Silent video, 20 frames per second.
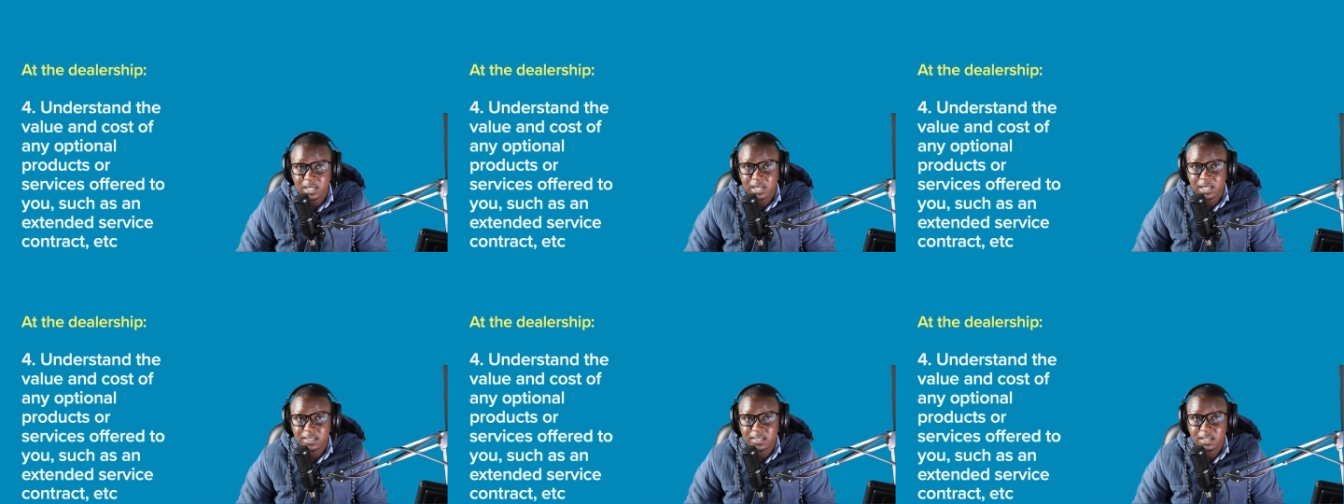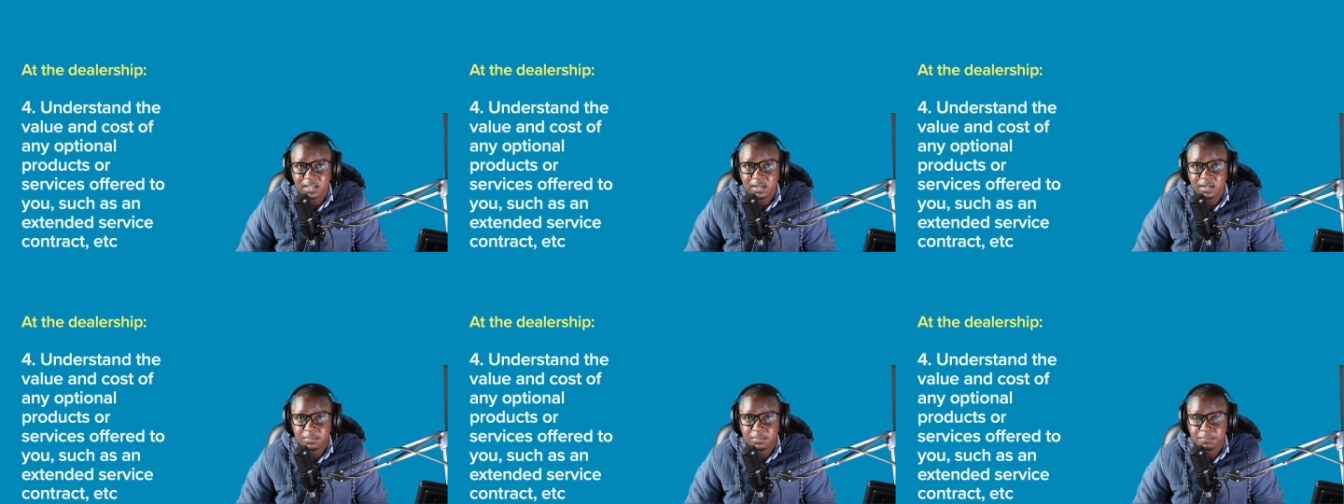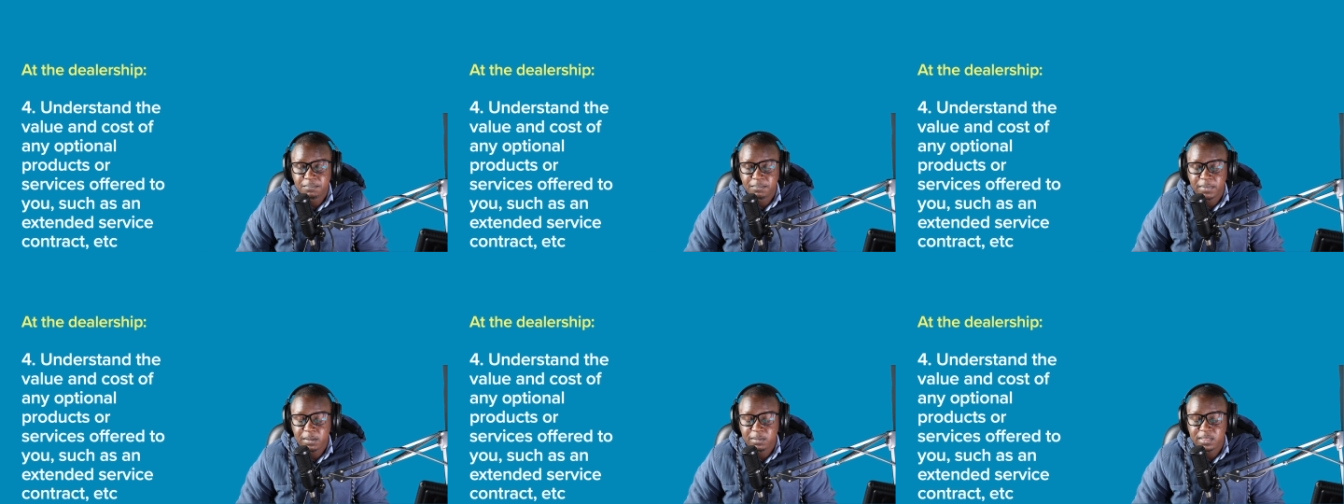And
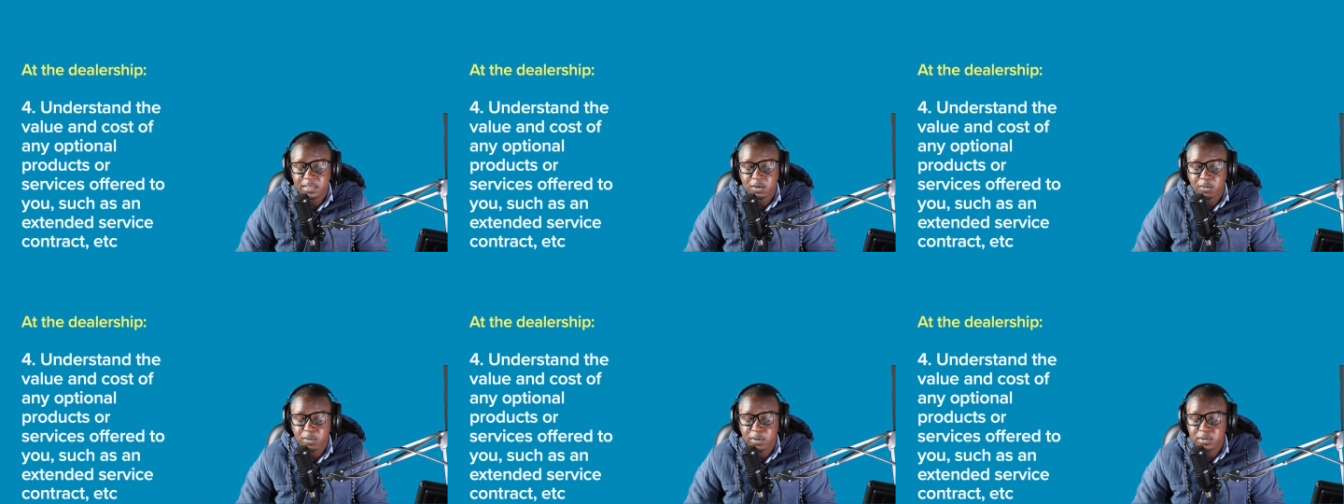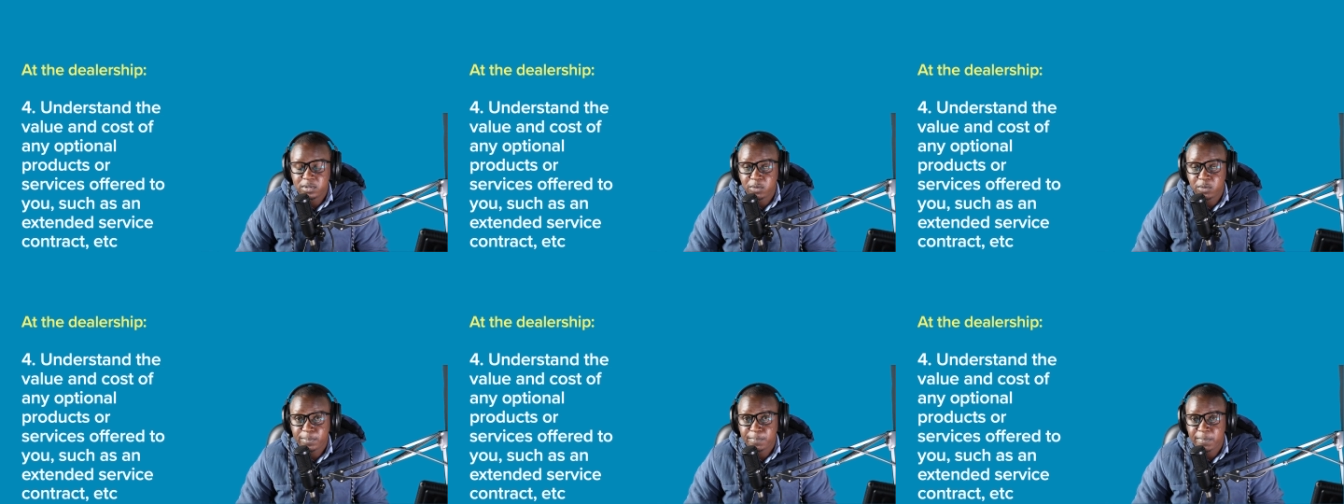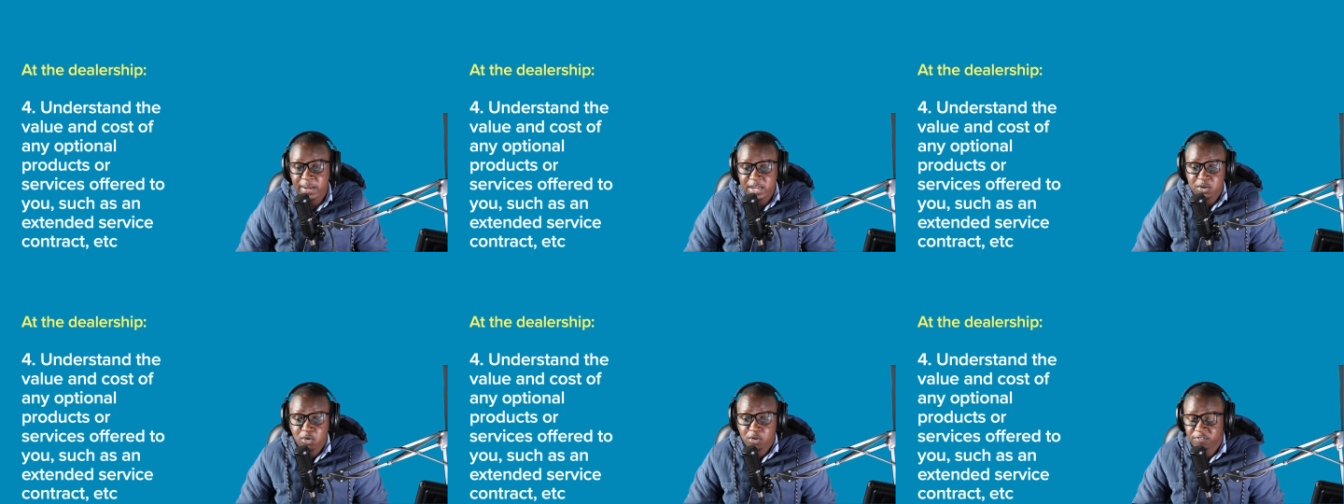then maybe they
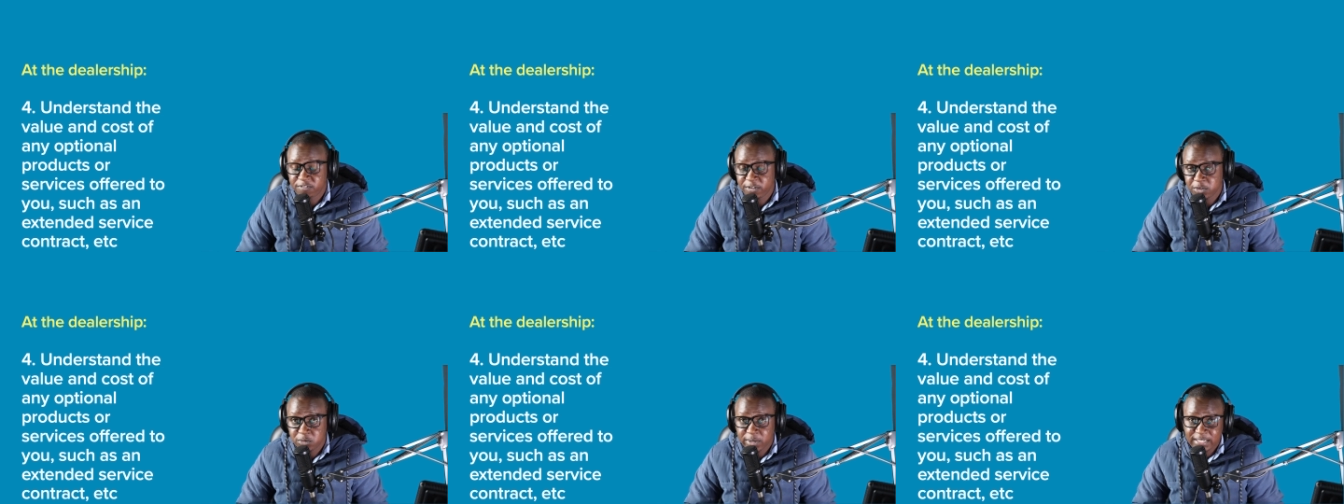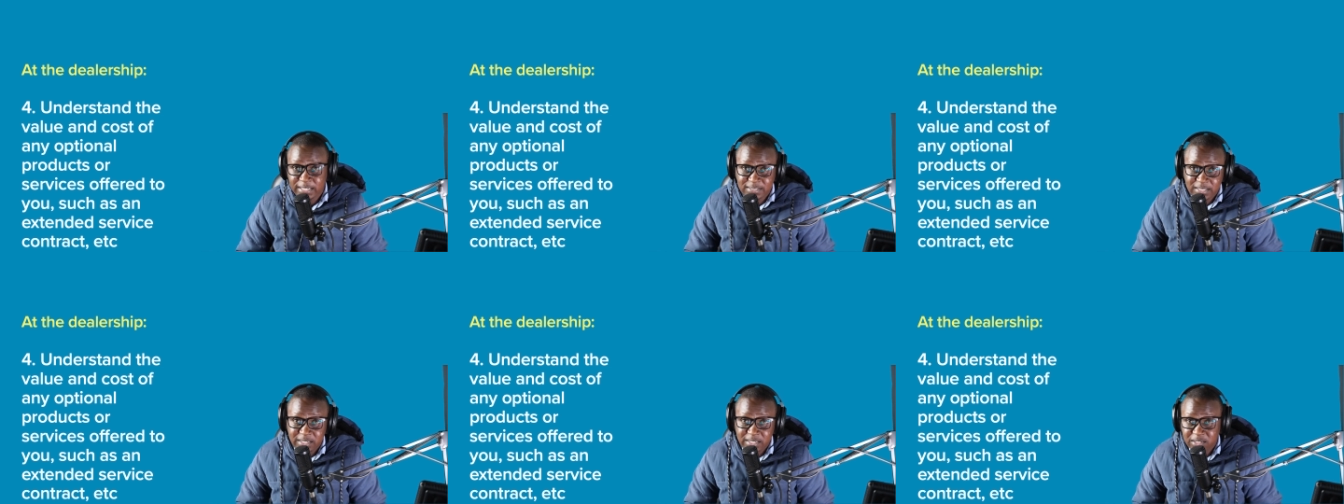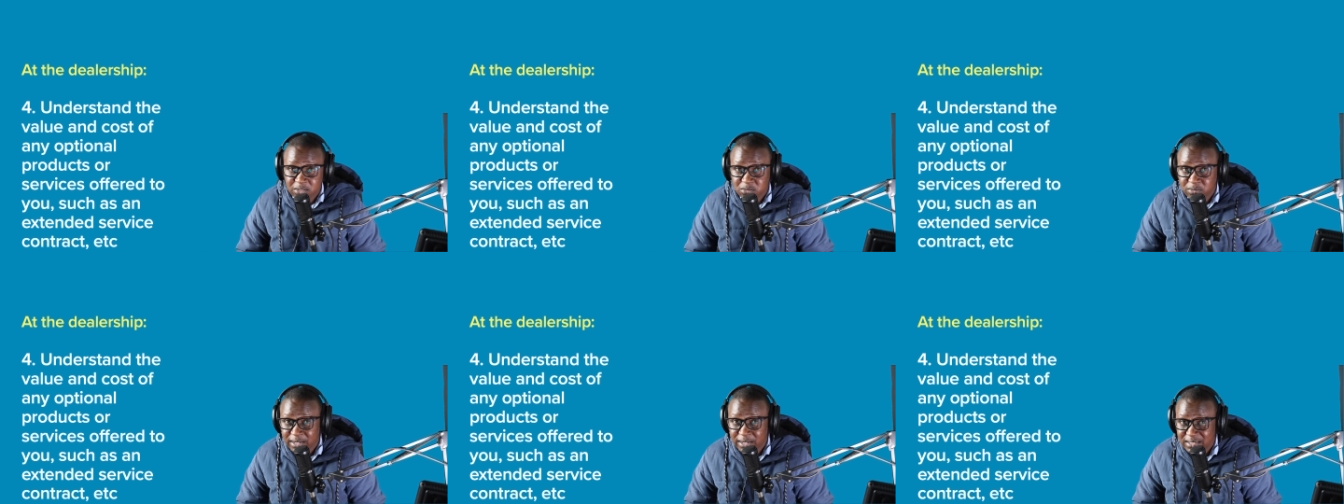may offer you
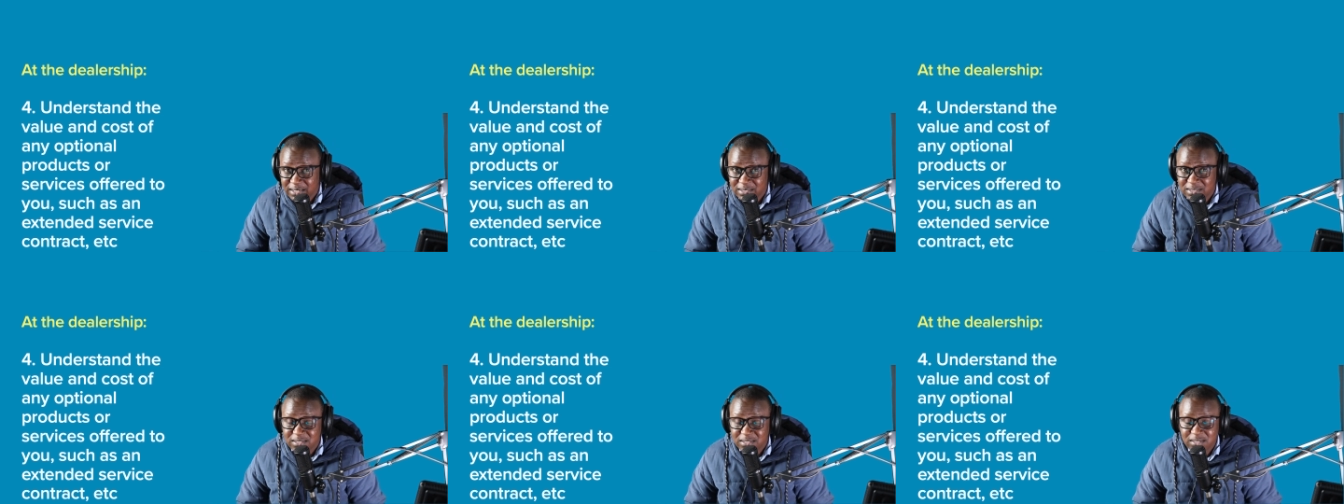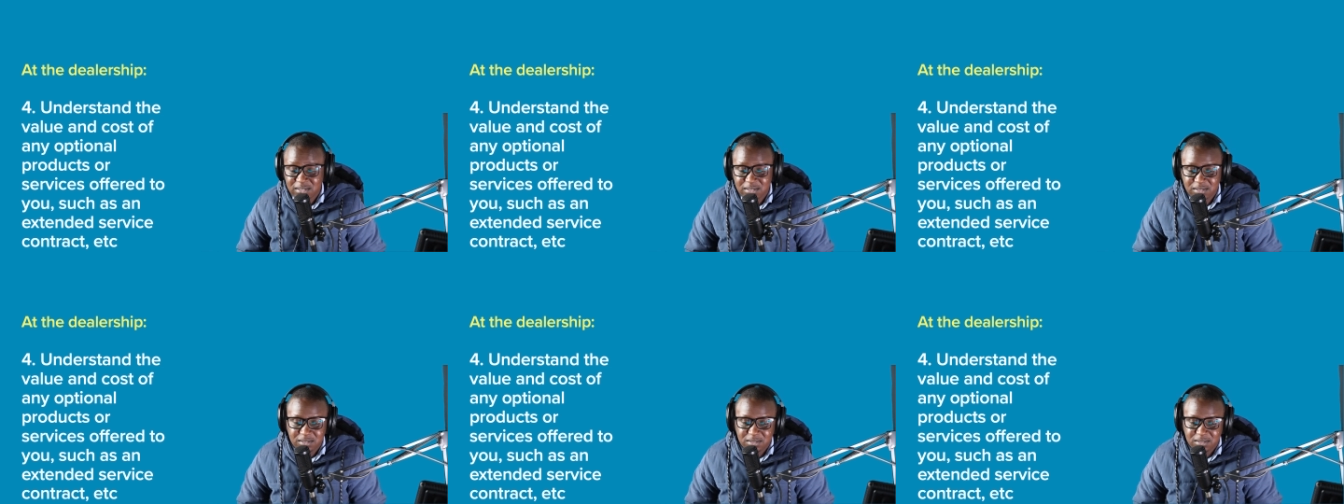extended warranty.